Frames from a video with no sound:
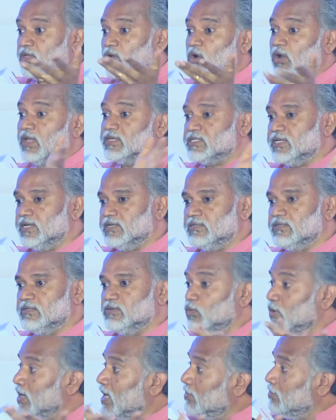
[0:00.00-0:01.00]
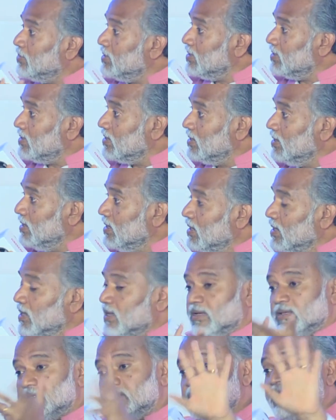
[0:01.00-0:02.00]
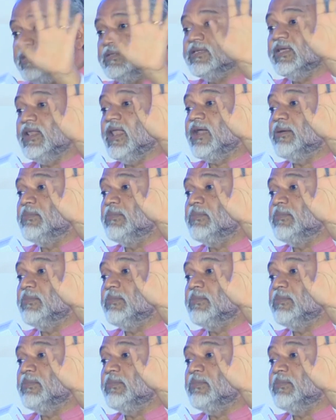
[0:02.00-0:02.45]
all asset. What happened? There is Elon